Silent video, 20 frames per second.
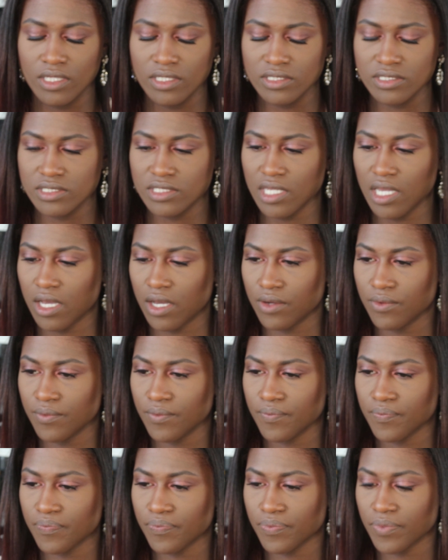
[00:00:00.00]
So
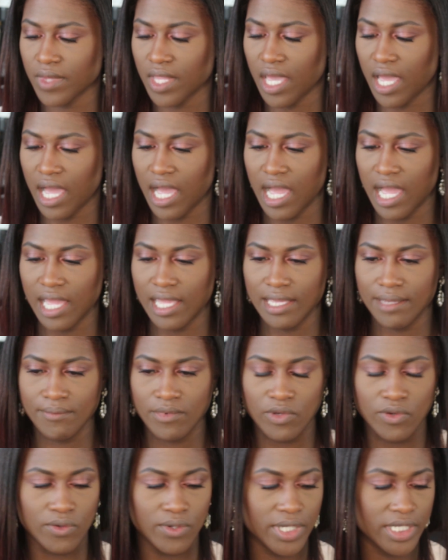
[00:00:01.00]
I am
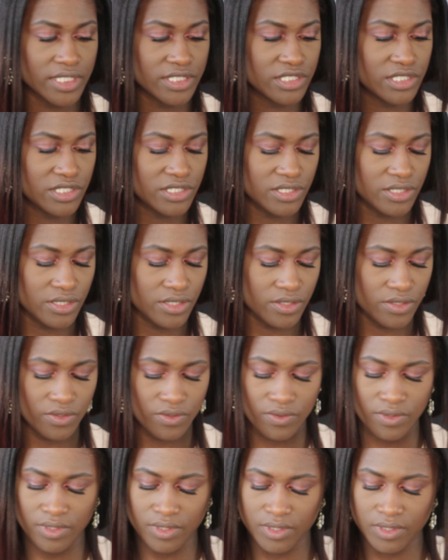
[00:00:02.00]
going to